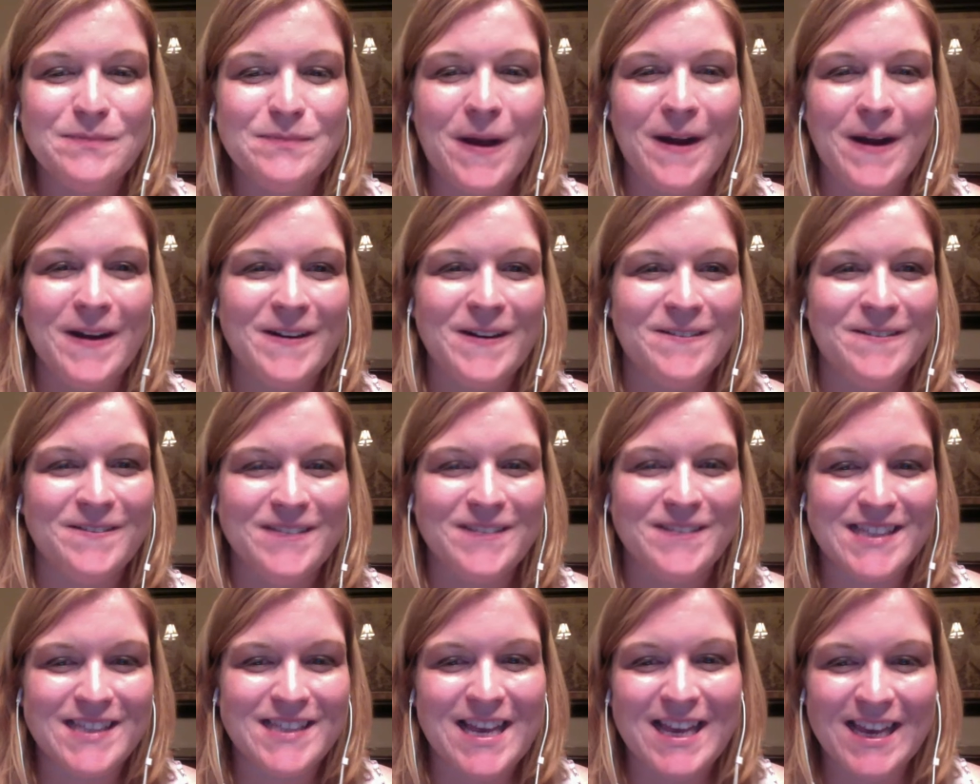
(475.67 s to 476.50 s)
part
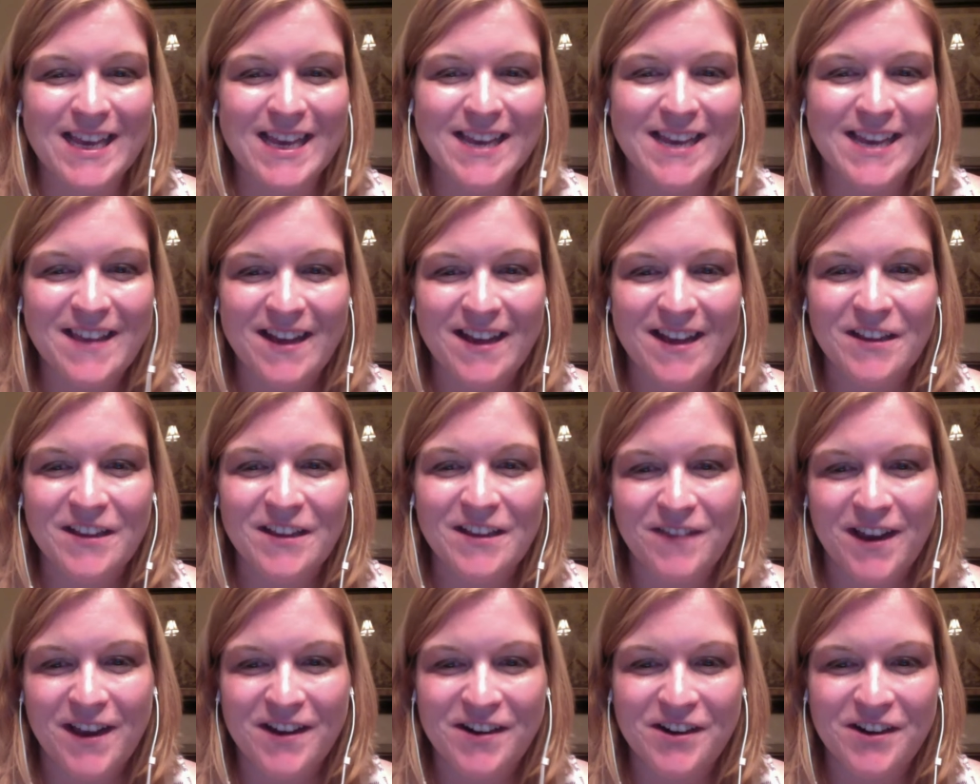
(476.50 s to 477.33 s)
was like in the
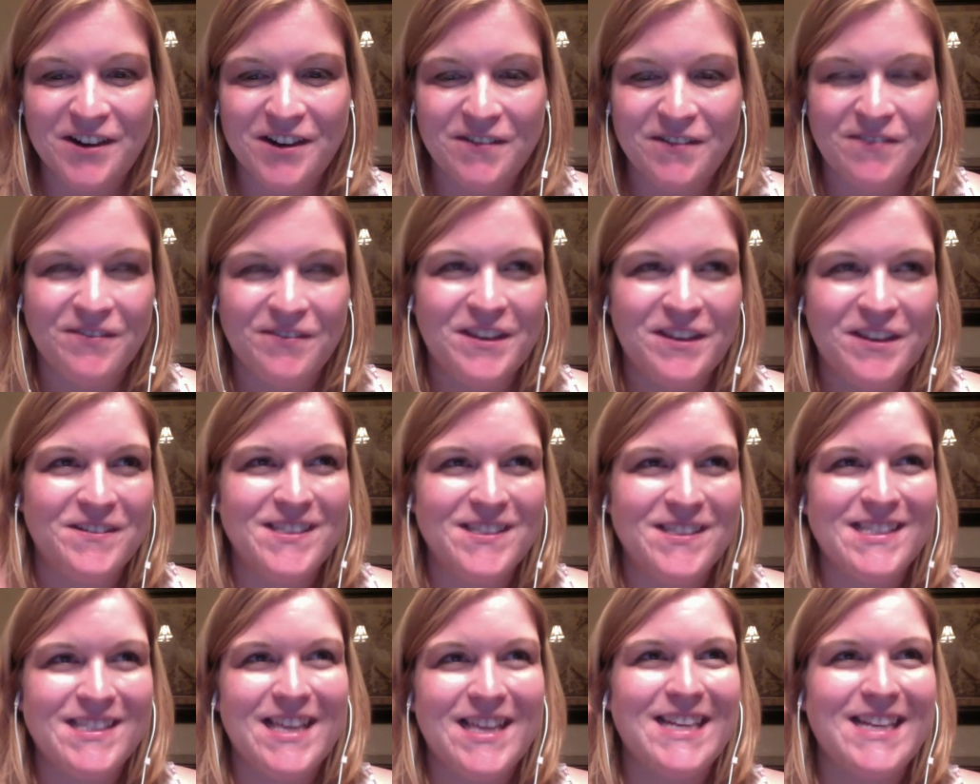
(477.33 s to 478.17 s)
elevator when there
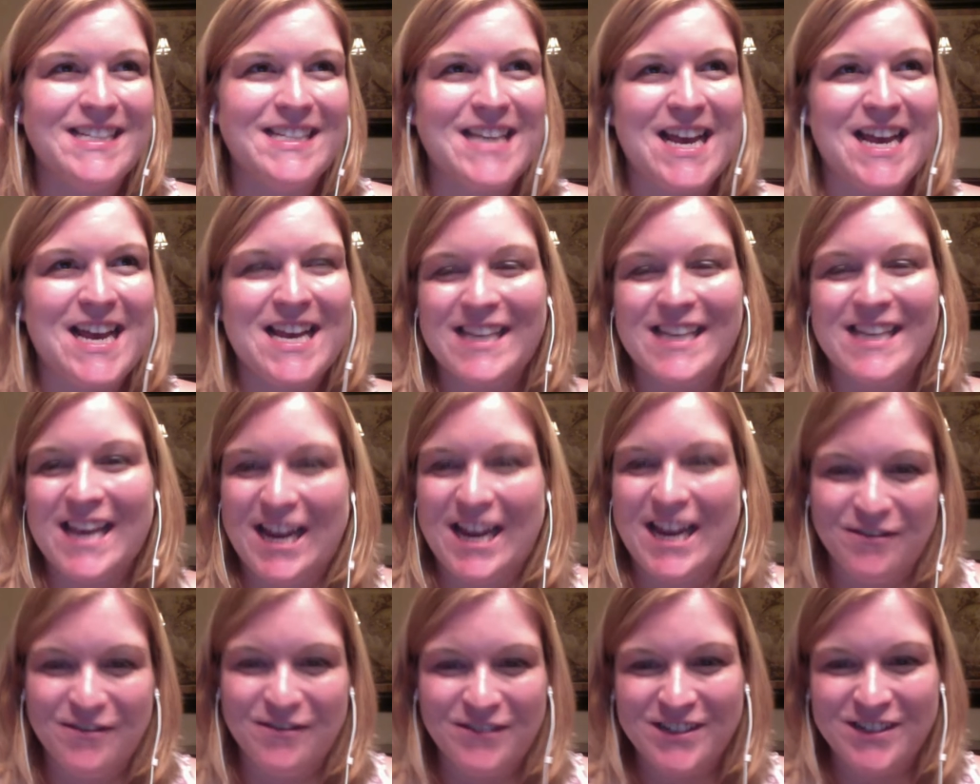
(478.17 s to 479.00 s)
was like 10
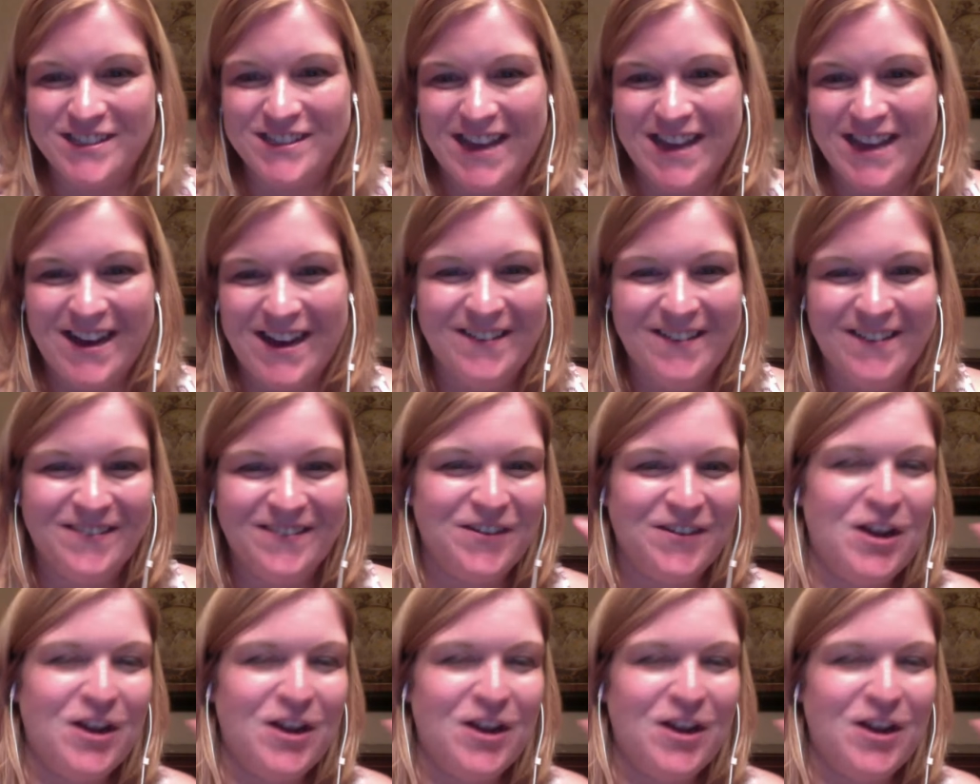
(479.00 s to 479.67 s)
cameras out. We're all